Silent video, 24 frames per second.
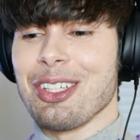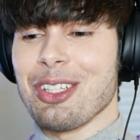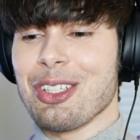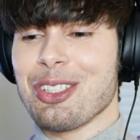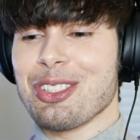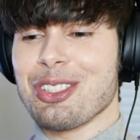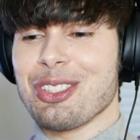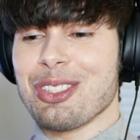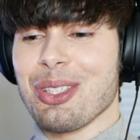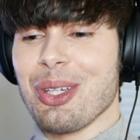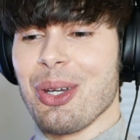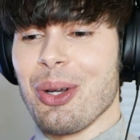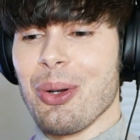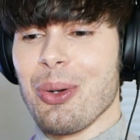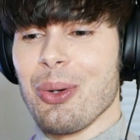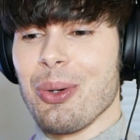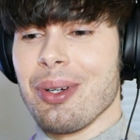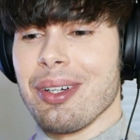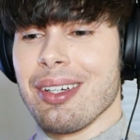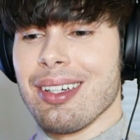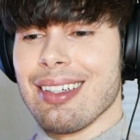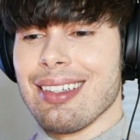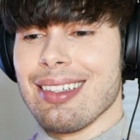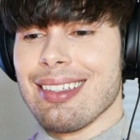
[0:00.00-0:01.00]
looked
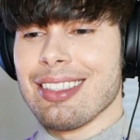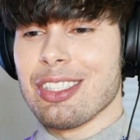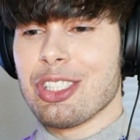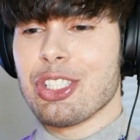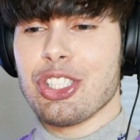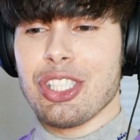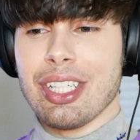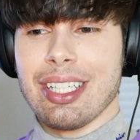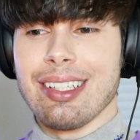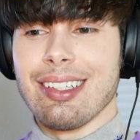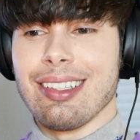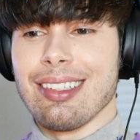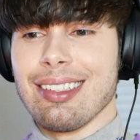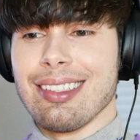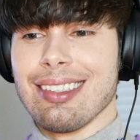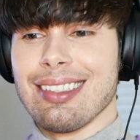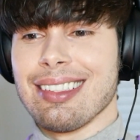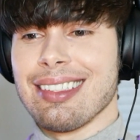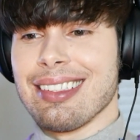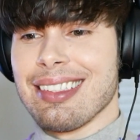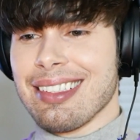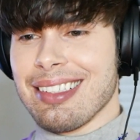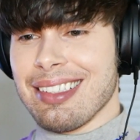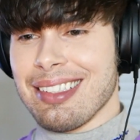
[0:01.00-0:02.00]
so chill
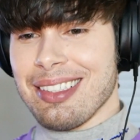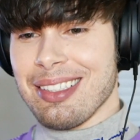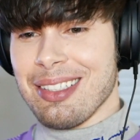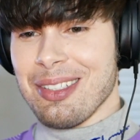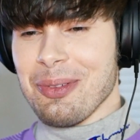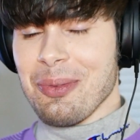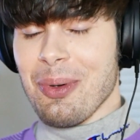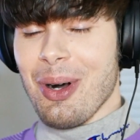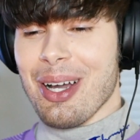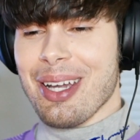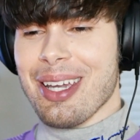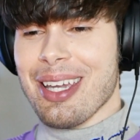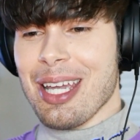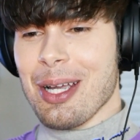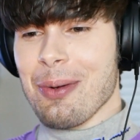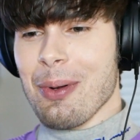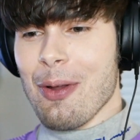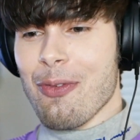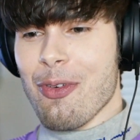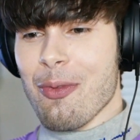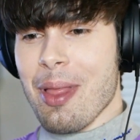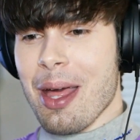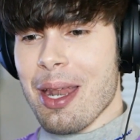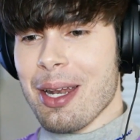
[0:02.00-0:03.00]
walking
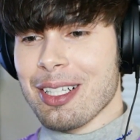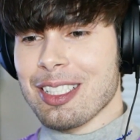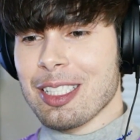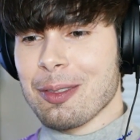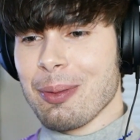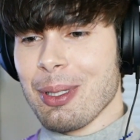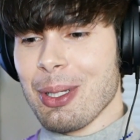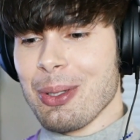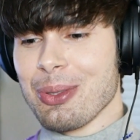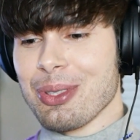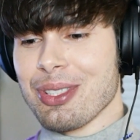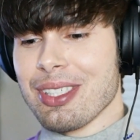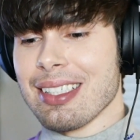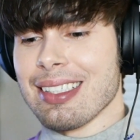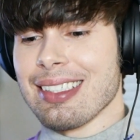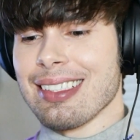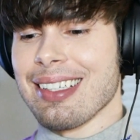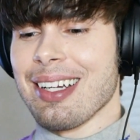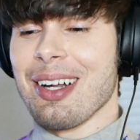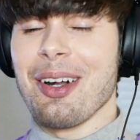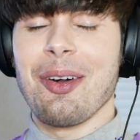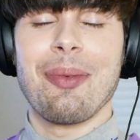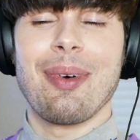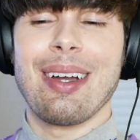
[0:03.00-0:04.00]
away from that
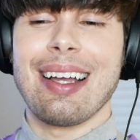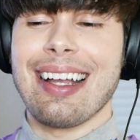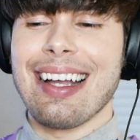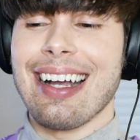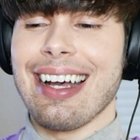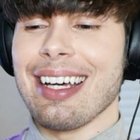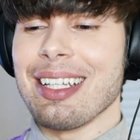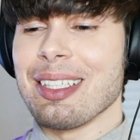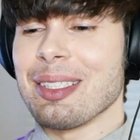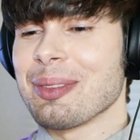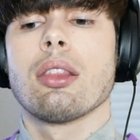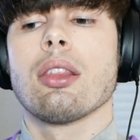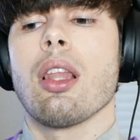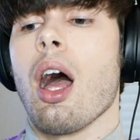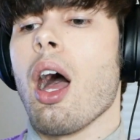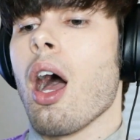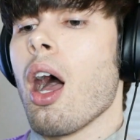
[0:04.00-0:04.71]
explosion. Oh my God.